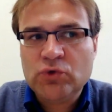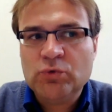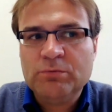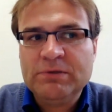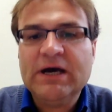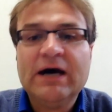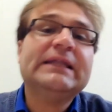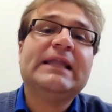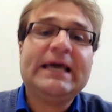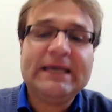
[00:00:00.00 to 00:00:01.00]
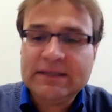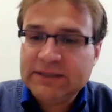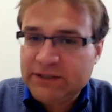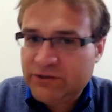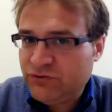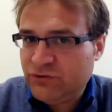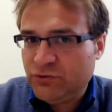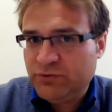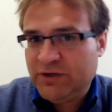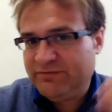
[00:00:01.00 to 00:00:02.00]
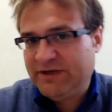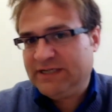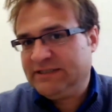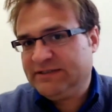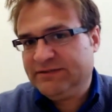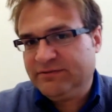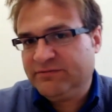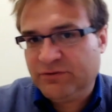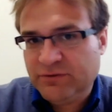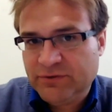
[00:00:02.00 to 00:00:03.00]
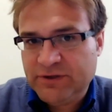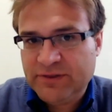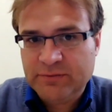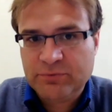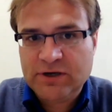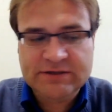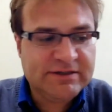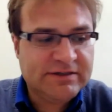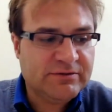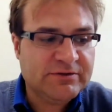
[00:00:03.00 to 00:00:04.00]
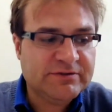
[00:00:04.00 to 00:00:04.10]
you would be unlikely to advance further in the process.